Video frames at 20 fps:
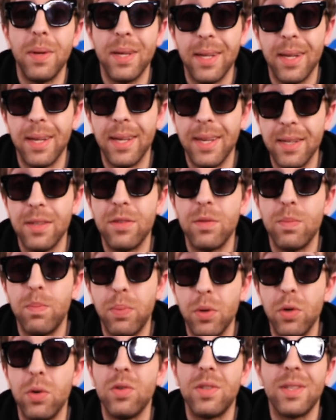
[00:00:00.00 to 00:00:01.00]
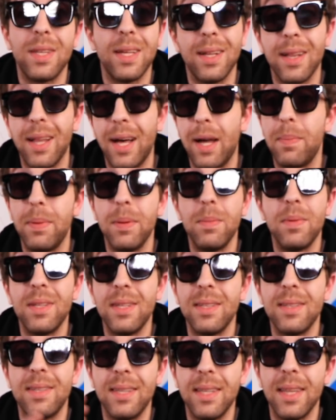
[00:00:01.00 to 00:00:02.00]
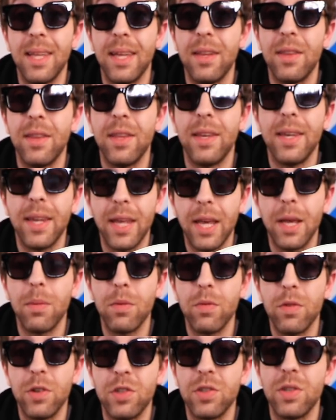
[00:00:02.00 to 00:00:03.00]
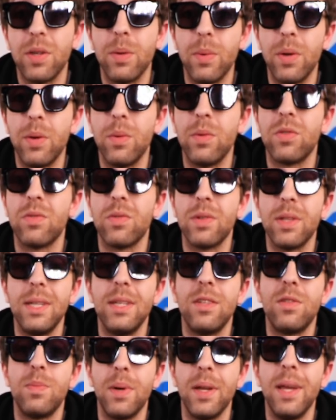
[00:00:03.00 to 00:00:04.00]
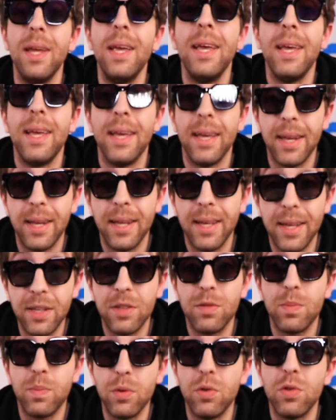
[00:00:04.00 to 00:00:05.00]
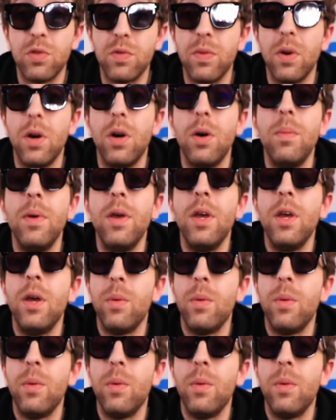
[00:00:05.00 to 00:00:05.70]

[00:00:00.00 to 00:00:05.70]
It is Boost. A lot of people didn't see that in the name originally when it was released, but it is Boost foam.